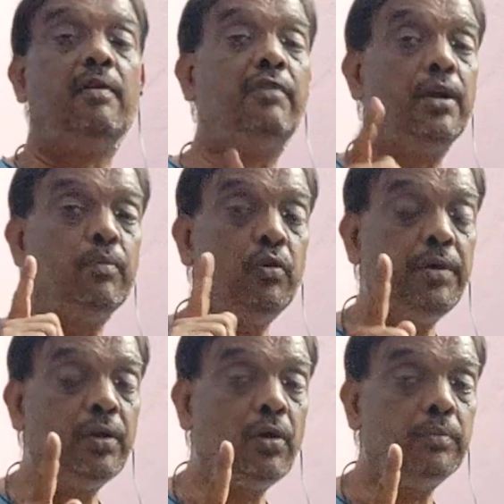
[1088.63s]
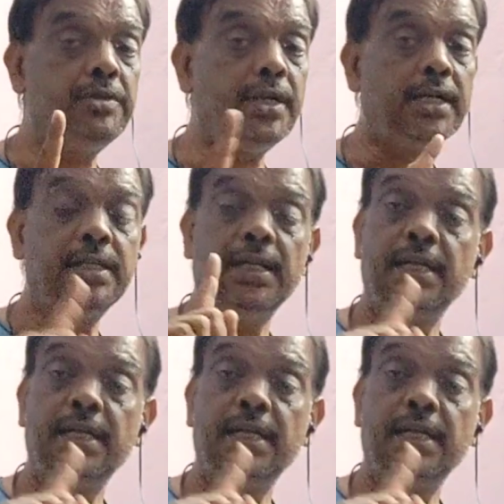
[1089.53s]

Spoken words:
For a moving object,